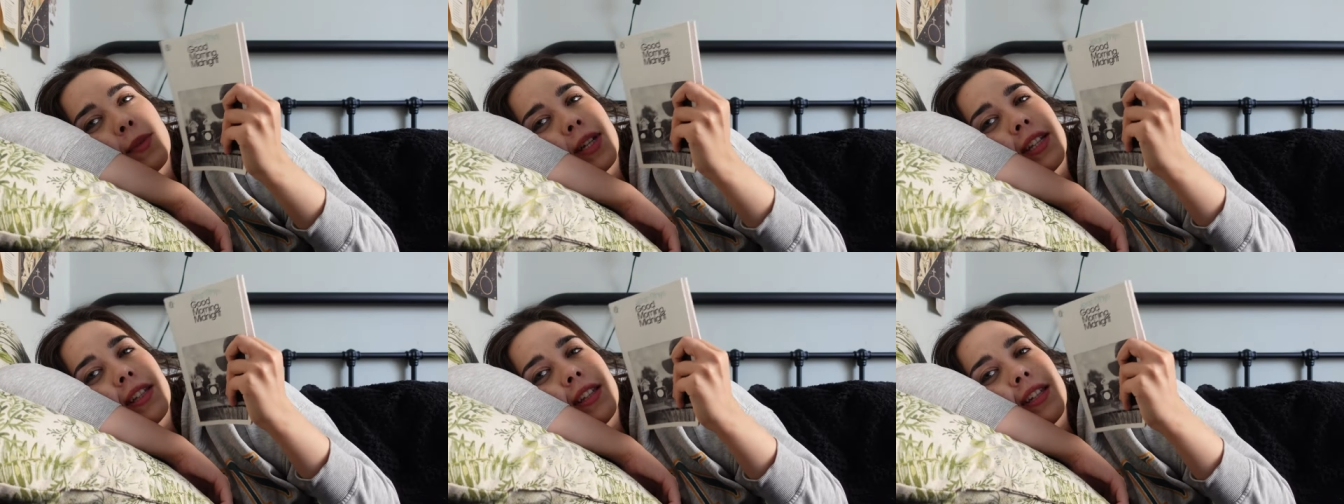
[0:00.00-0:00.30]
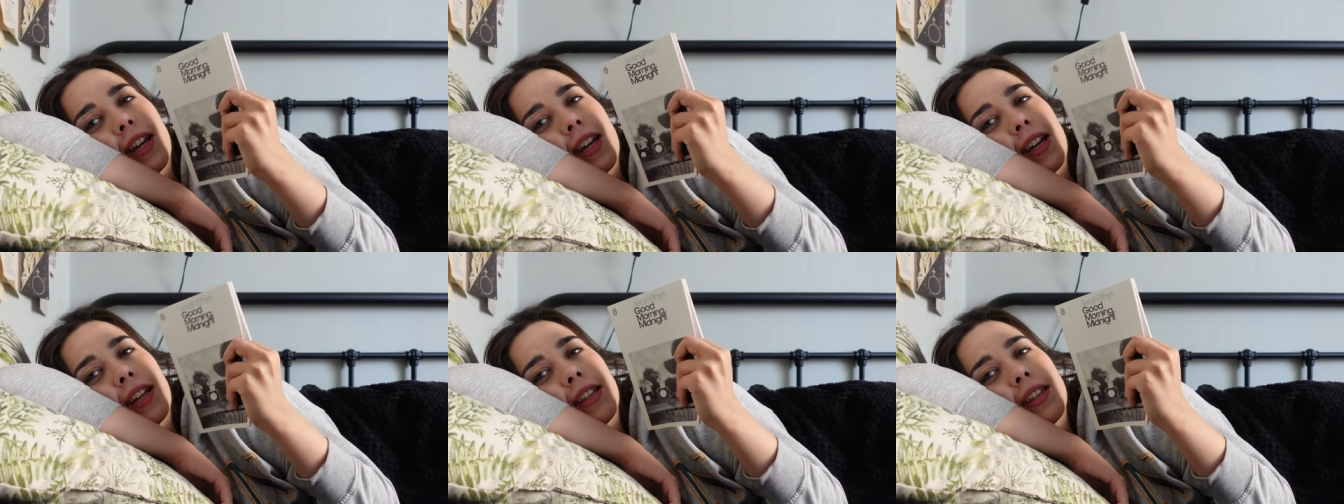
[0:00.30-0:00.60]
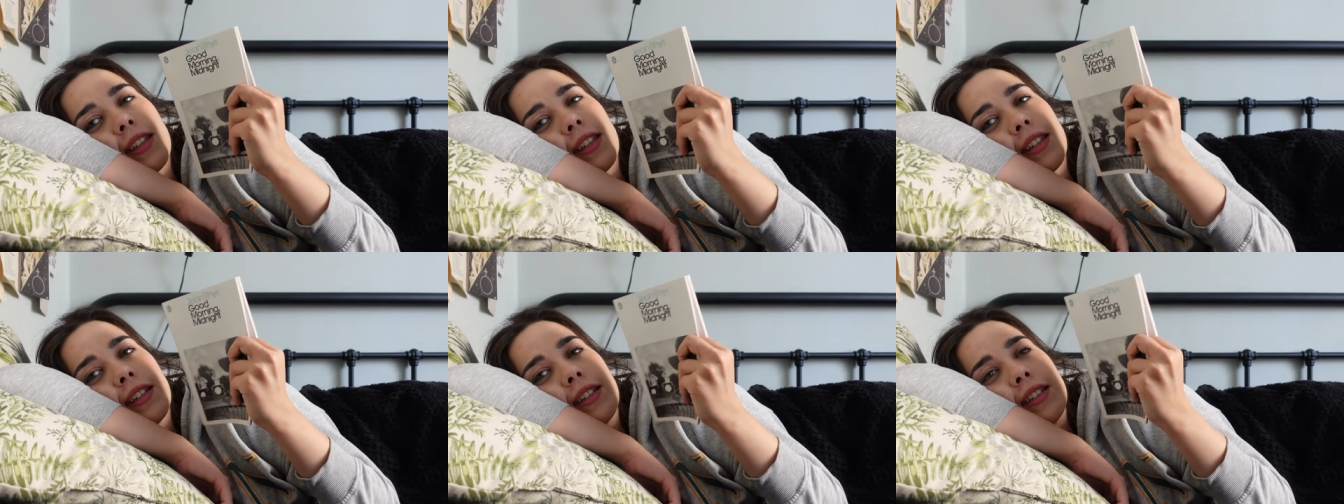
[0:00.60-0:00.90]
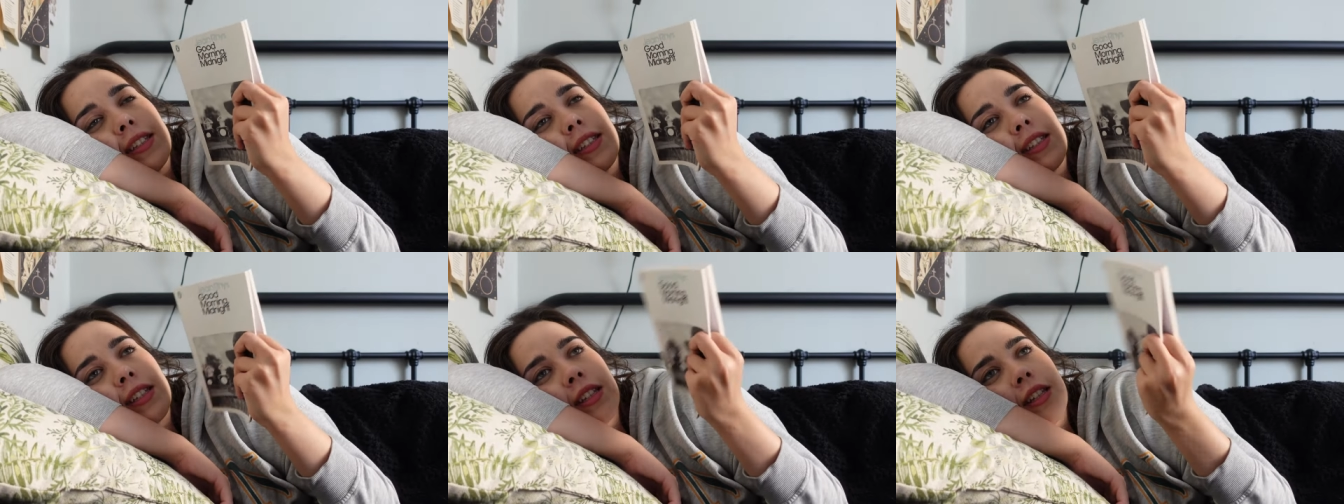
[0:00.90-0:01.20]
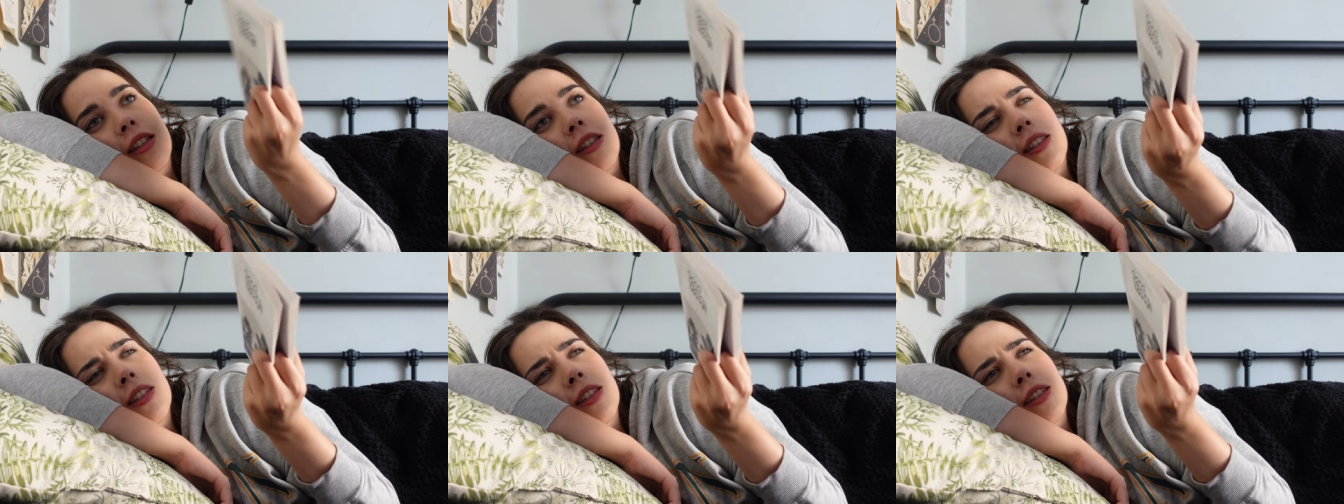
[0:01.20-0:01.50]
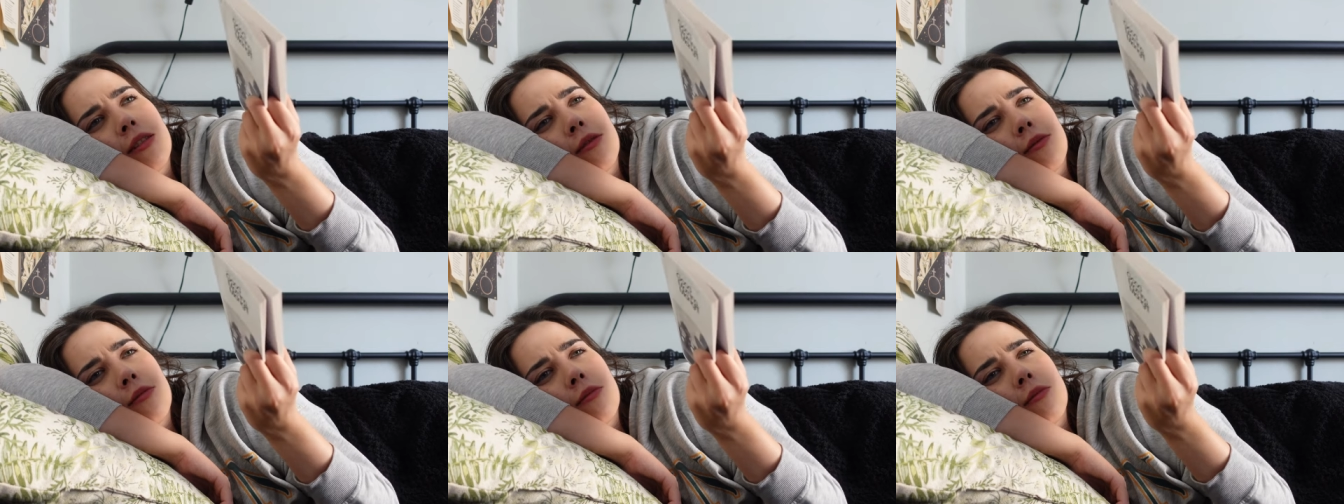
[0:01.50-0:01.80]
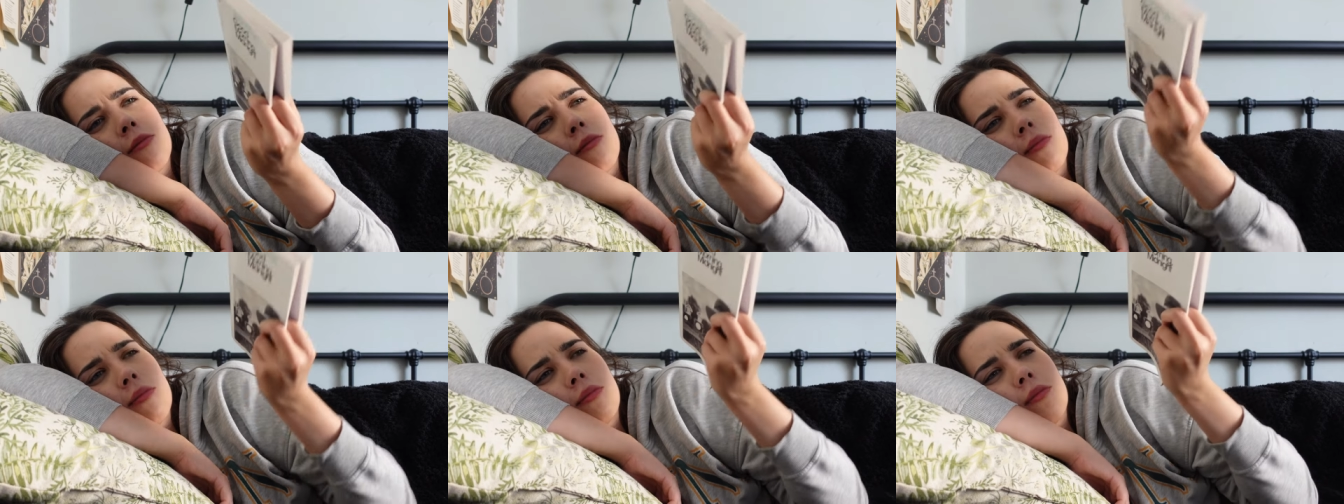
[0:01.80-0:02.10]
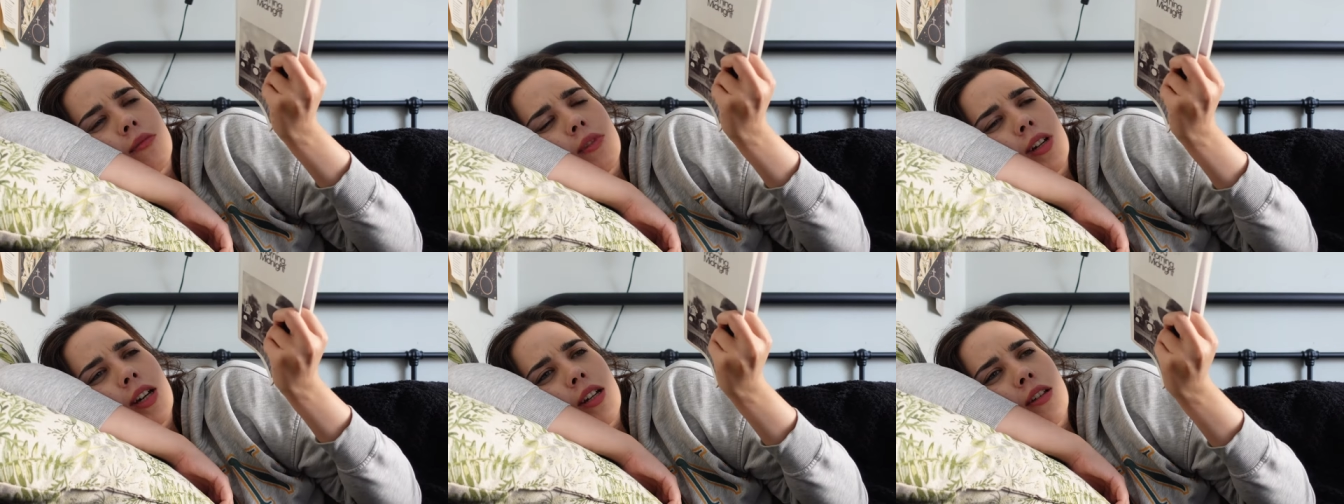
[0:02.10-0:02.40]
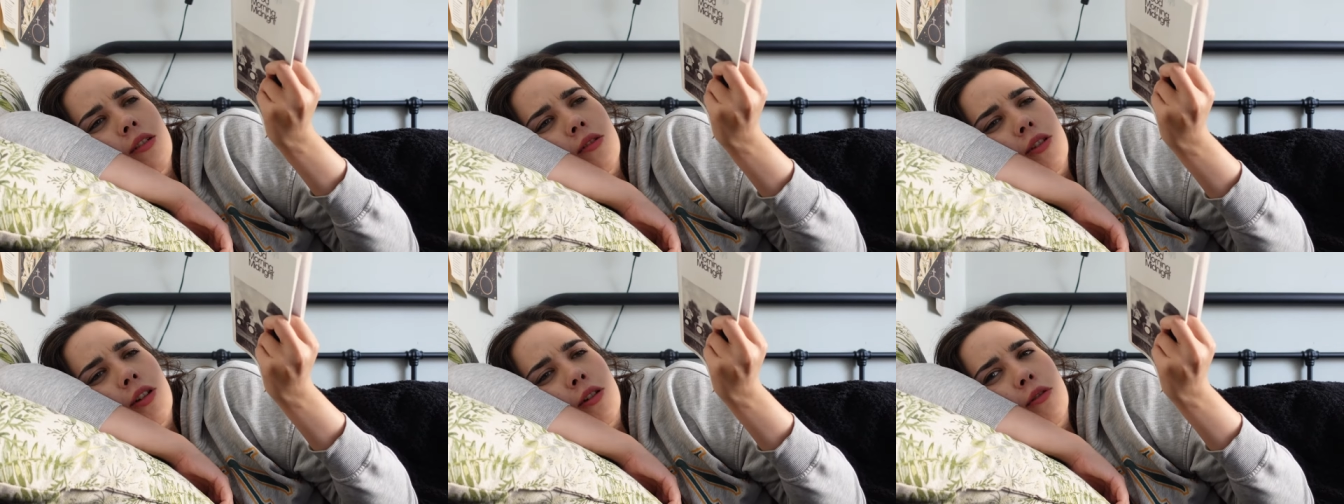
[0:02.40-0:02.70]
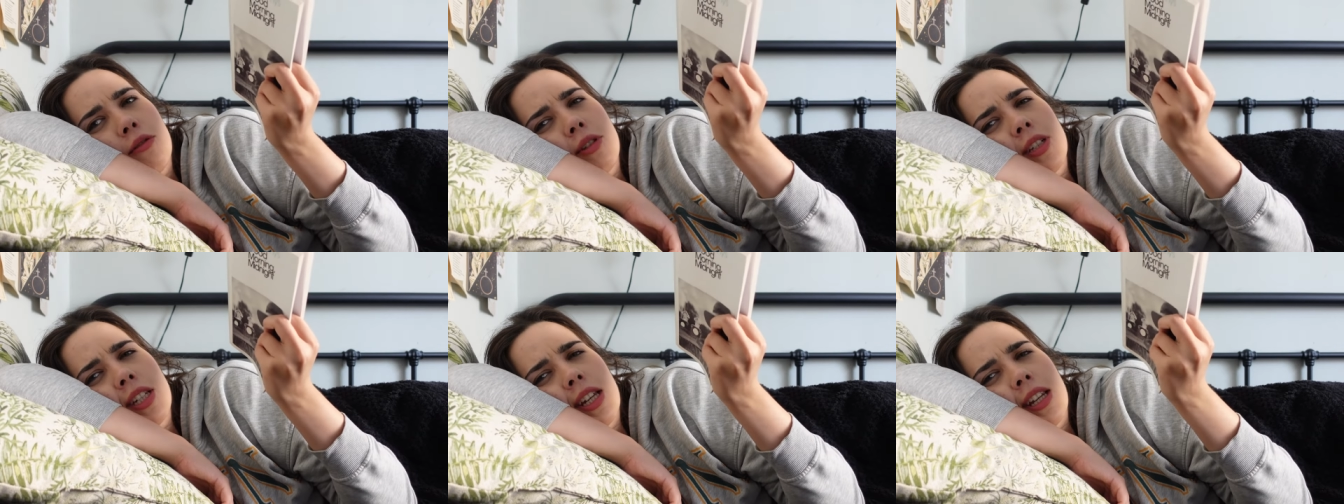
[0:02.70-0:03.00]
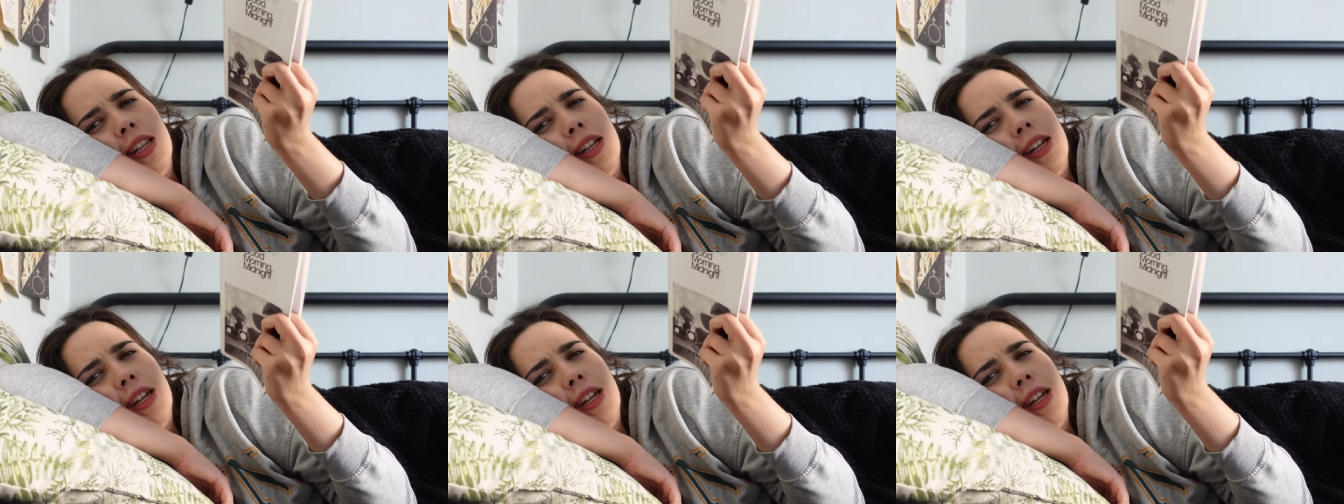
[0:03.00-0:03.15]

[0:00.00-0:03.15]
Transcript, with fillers: Midnight since, I don't know, 10